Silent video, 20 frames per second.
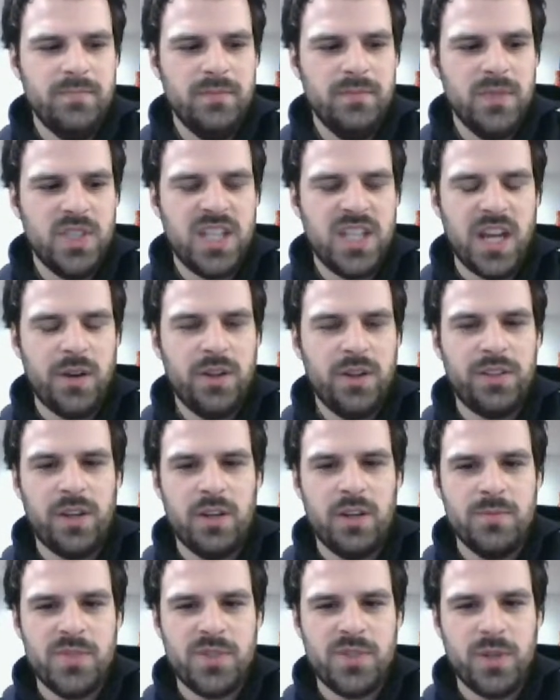Gareth
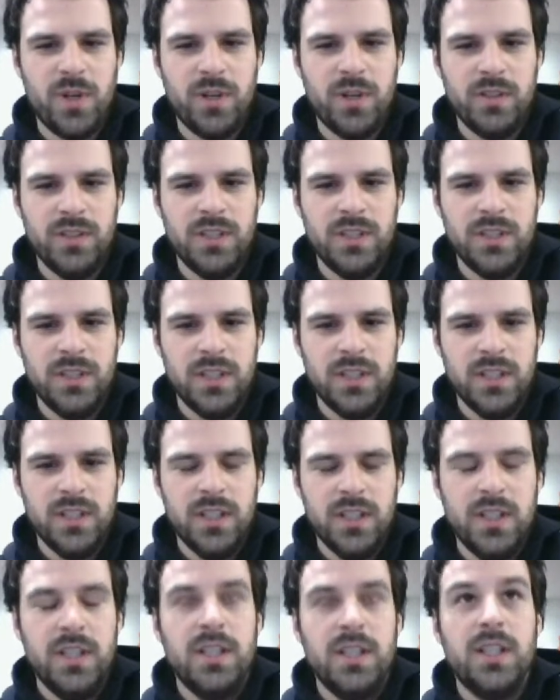Armstrong
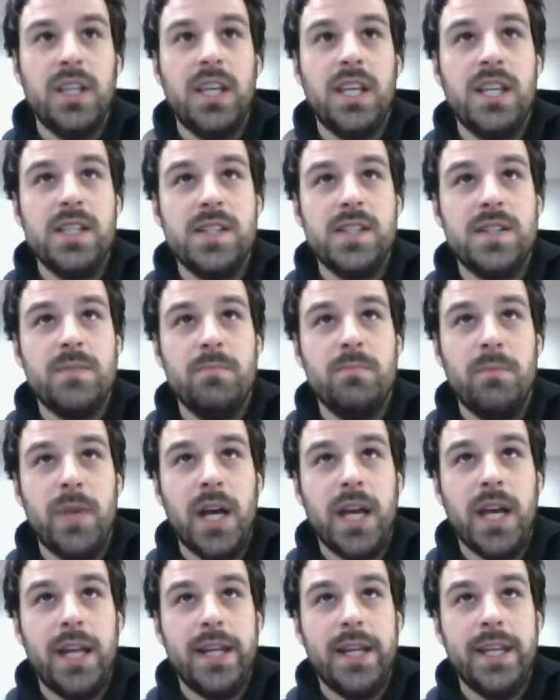is
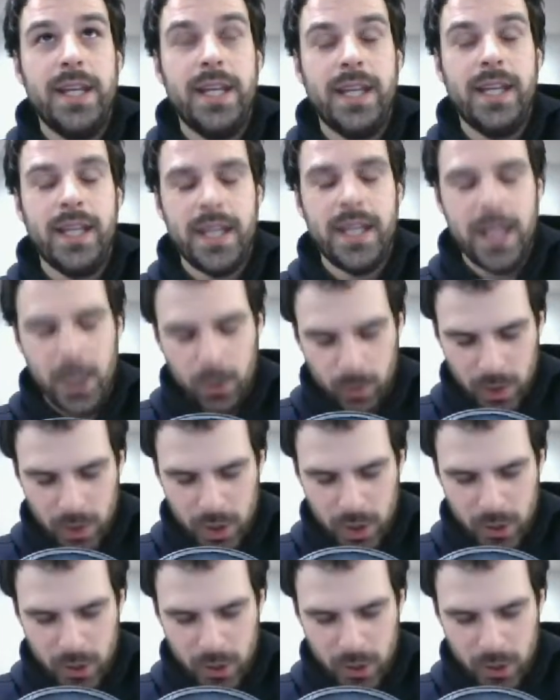my hero.